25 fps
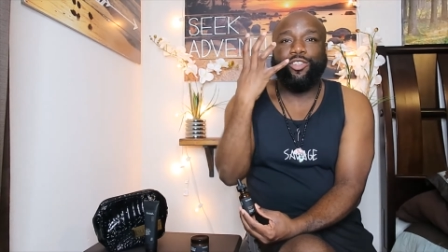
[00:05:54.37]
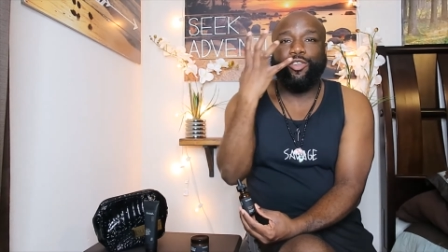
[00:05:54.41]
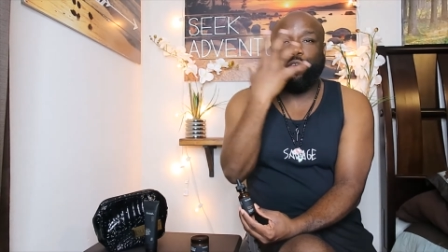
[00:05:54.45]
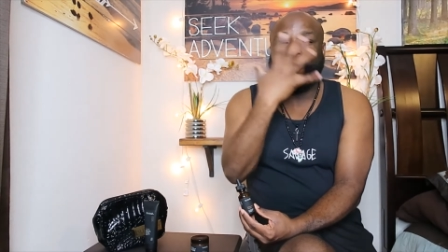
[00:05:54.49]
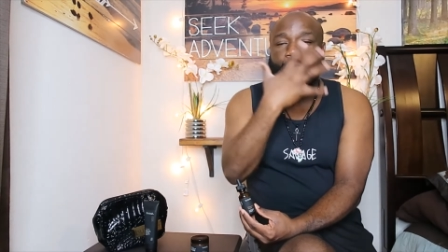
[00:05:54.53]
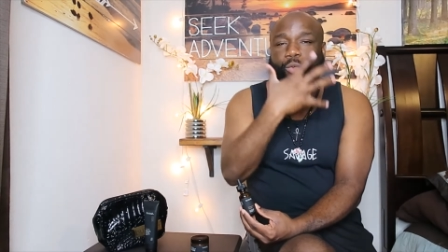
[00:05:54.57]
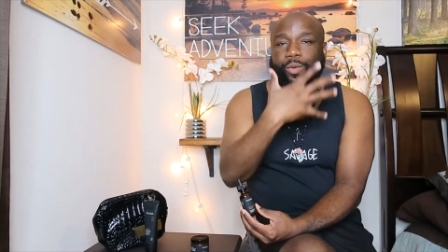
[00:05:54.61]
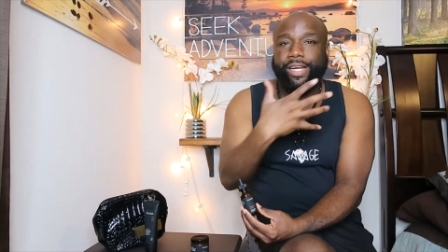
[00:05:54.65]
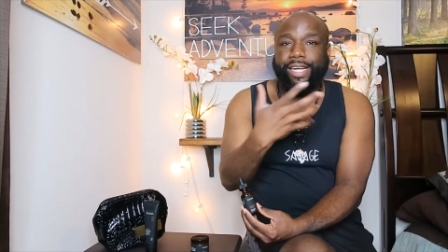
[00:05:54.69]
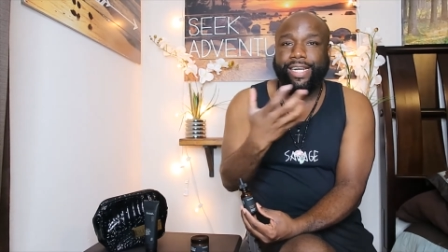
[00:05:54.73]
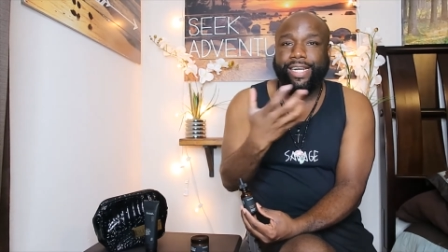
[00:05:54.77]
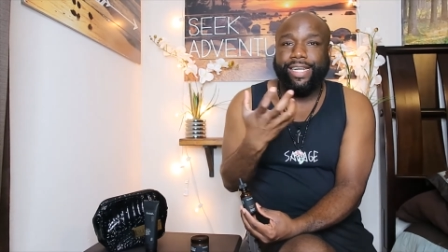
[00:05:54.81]

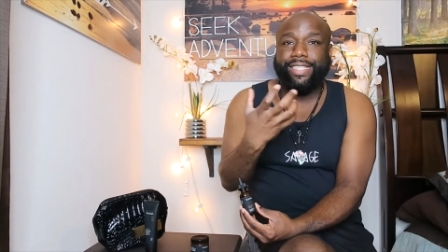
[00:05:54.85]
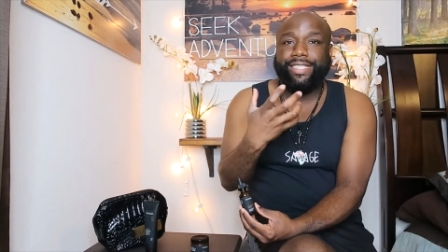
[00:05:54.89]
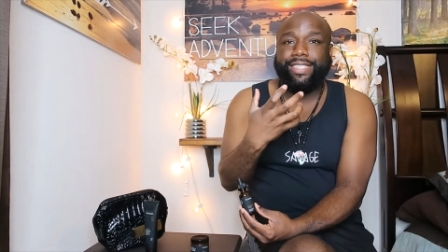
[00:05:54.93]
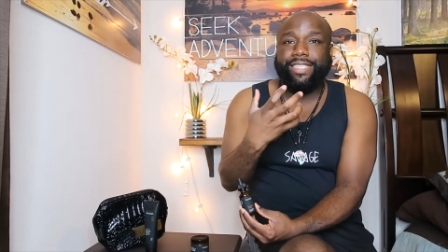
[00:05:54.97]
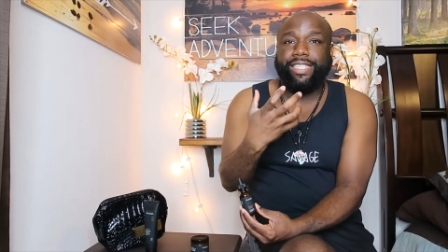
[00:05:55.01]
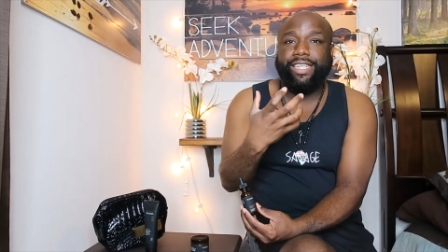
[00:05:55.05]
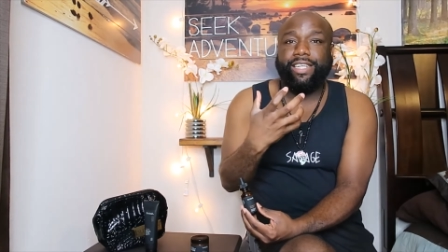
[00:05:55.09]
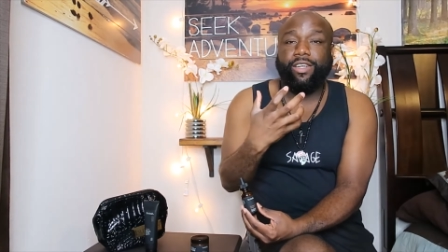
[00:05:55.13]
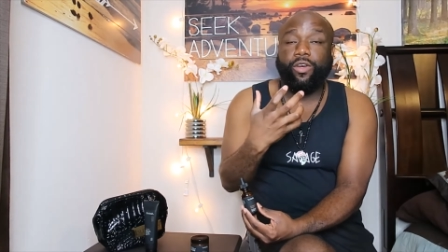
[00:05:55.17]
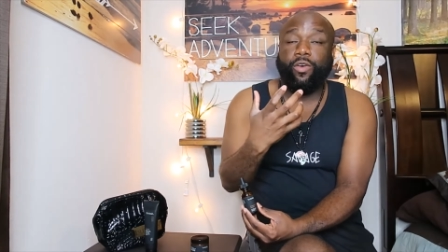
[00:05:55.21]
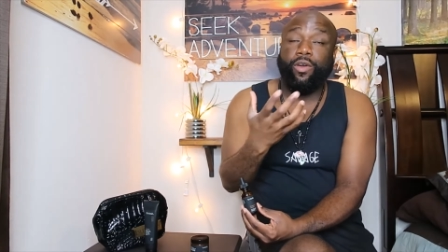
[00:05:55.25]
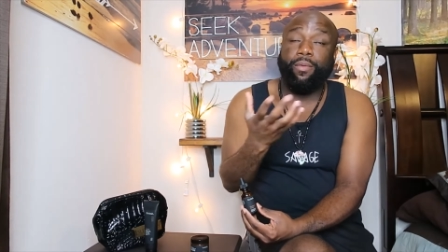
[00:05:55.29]

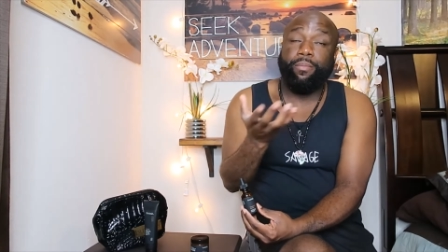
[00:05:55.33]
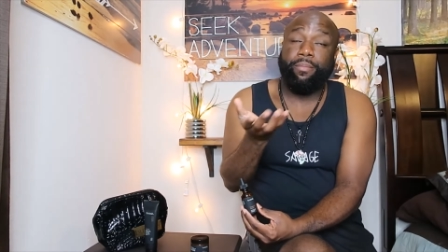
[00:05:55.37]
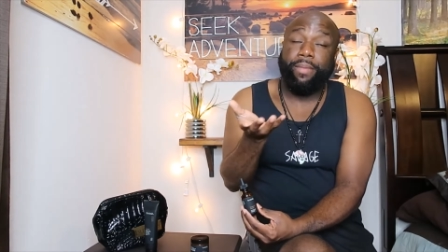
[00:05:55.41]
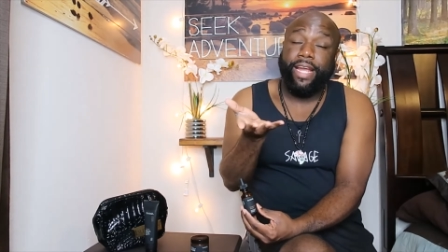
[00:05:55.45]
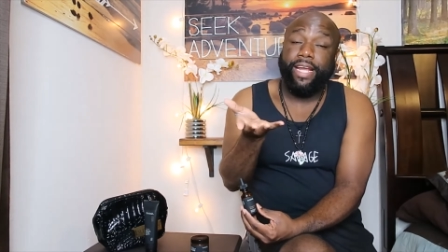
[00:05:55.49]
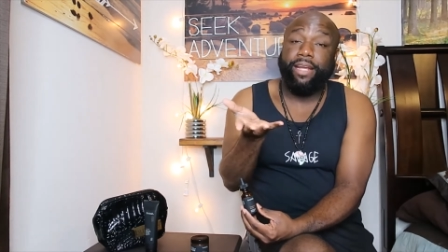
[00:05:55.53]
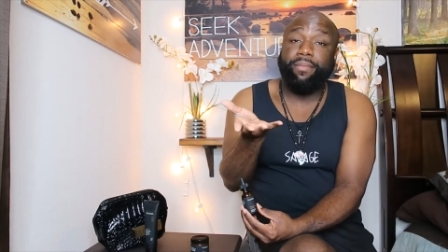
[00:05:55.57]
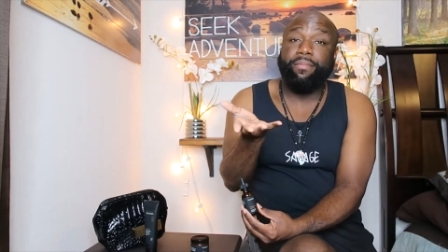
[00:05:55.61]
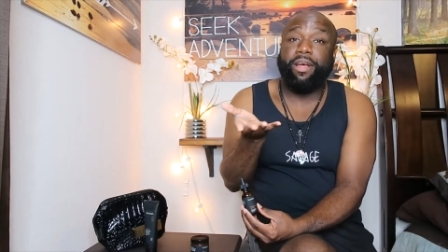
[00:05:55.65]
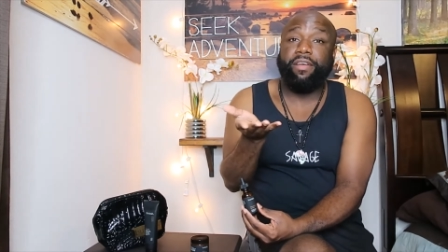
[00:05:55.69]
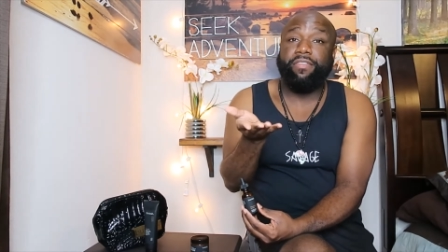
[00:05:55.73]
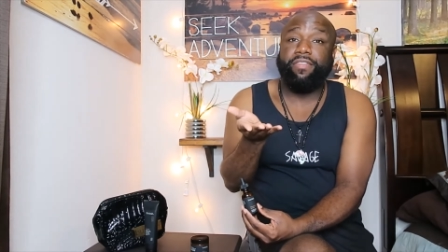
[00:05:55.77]
greasy or
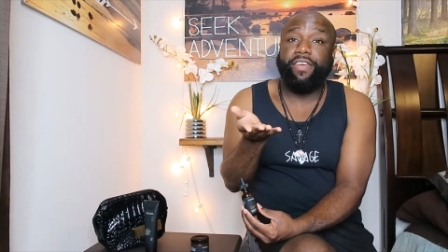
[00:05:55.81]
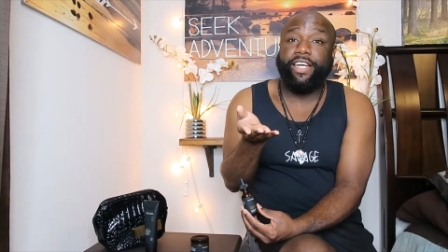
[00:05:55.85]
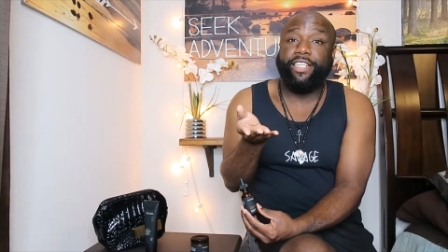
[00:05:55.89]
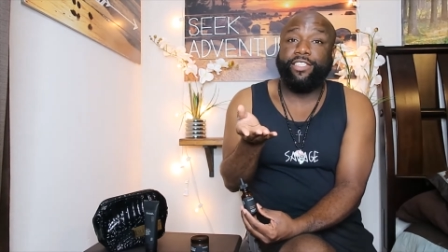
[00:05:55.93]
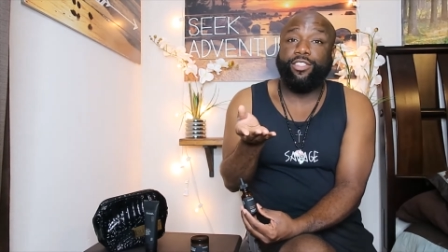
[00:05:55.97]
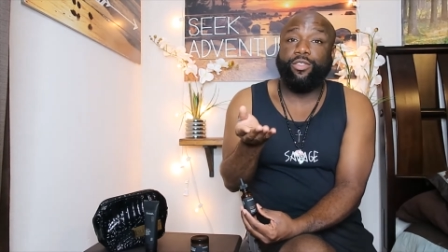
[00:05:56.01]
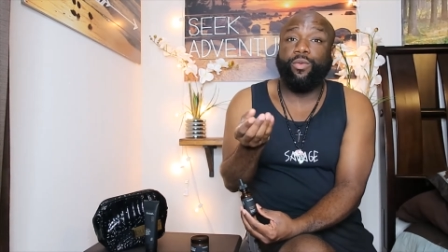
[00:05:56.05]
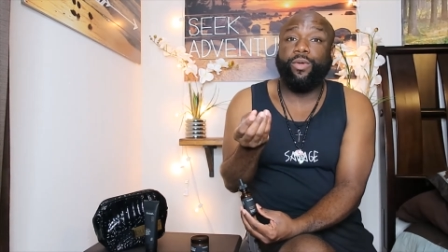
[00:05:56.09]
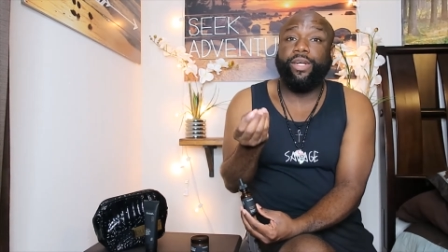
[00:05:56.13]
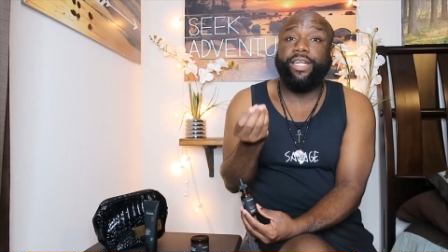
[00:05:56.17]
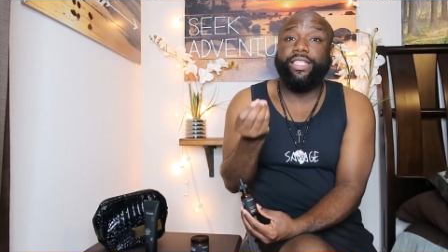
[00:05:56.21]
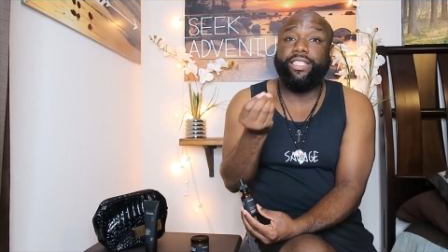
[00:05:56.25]
make my face
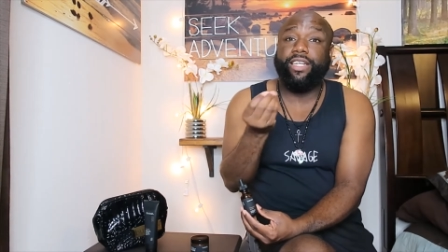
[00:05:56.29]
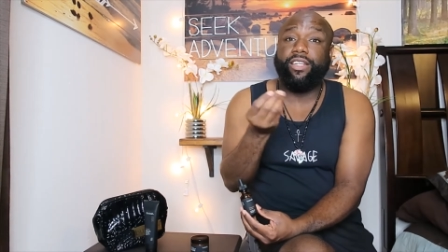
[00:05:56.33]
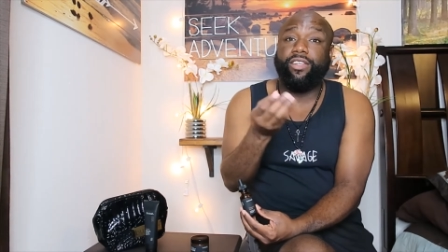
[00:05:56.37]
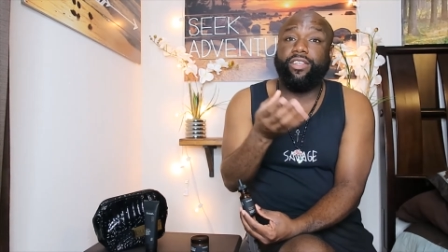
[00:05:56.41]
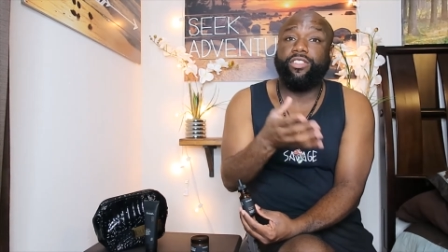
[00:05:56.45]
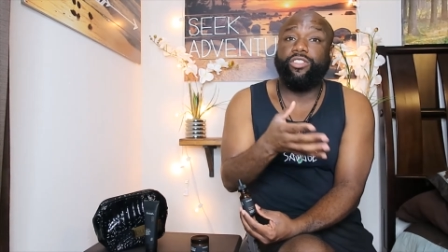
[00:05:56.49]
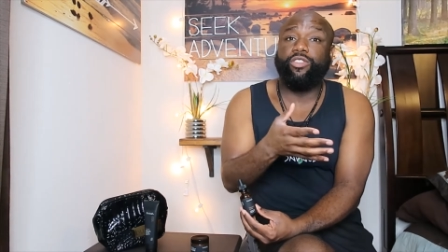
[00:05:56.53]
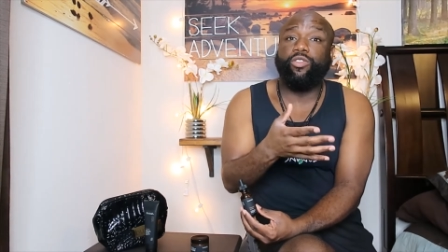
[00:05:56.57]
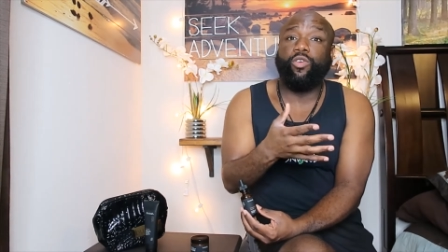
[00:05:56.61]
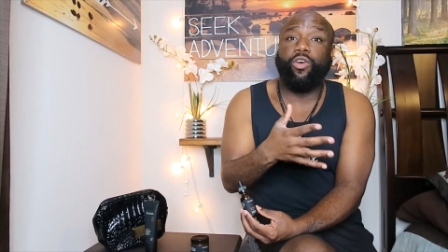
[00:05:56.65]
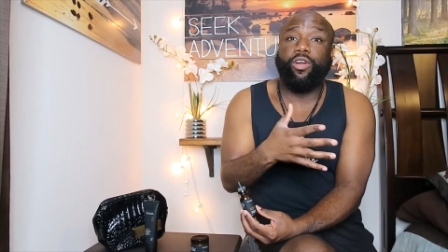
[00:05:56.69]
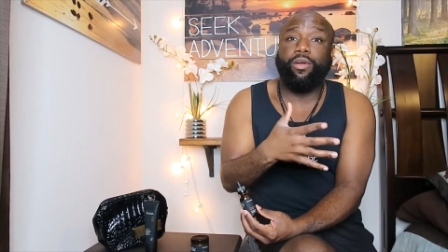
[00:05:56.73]
greasy at the
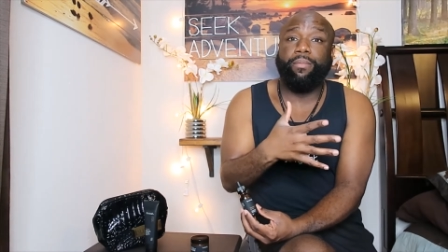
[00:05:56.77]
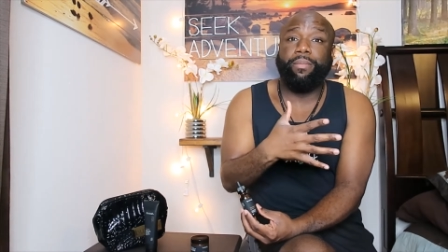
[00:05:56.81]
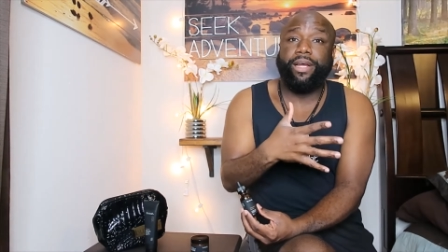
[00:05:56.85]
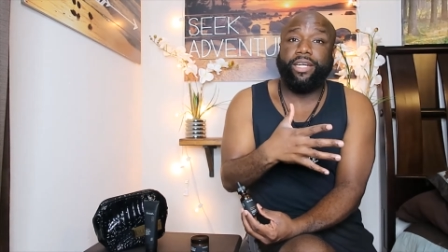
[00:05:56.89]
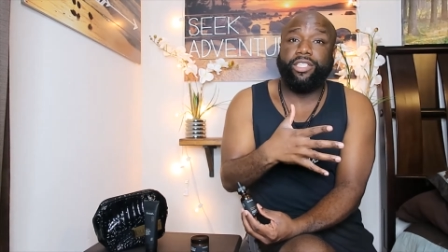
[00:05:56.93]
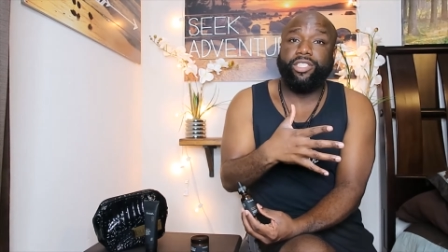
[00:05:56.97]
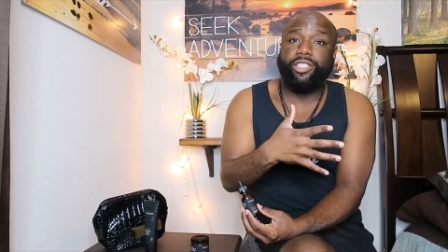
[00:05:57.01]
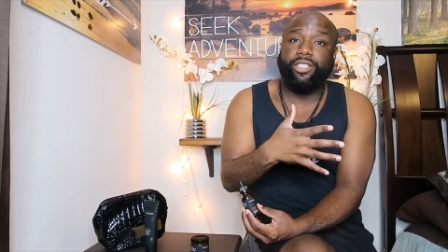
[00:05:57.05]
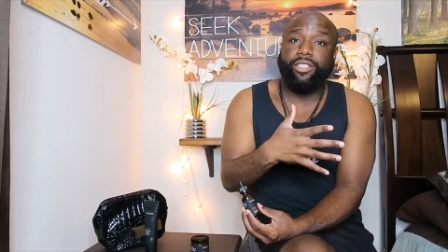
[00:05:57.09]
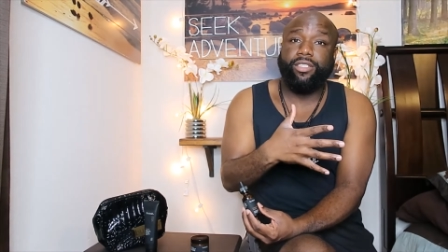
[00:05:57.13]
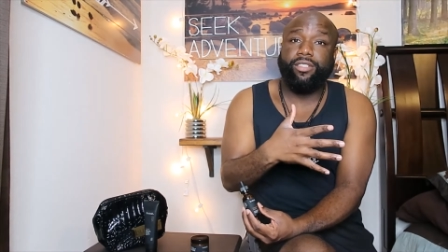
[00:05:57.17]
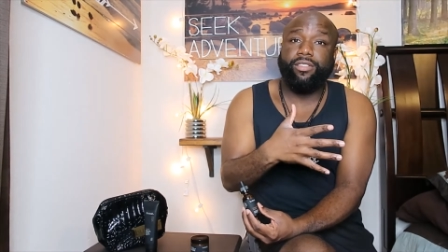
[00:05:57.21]
start of my
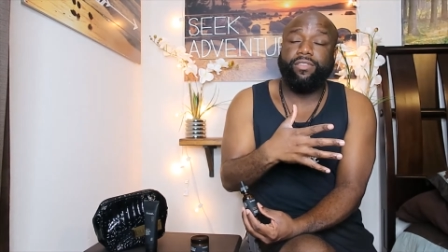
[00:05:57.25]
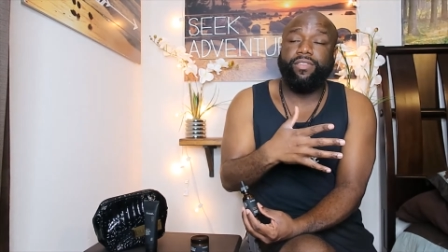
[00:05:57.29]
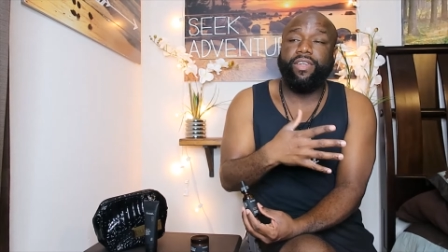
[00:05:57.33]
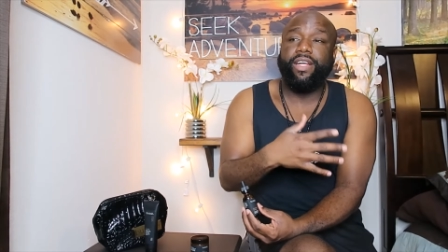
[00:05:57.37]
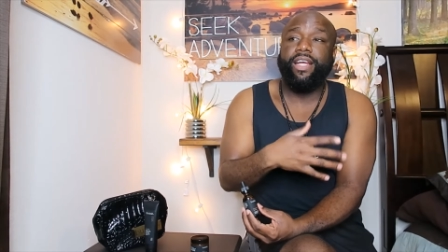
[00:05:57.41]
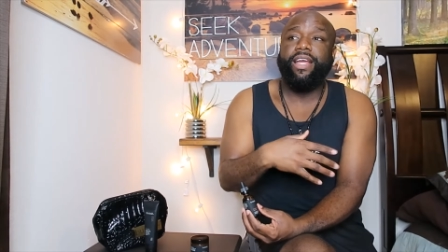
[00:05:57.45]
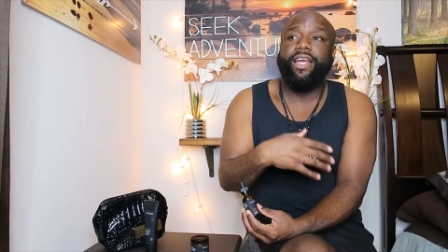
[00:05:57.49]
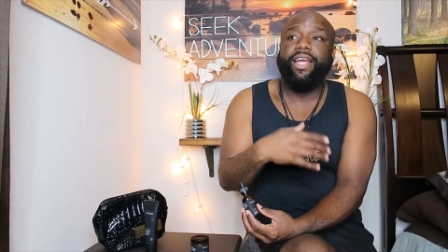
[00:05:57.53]
shift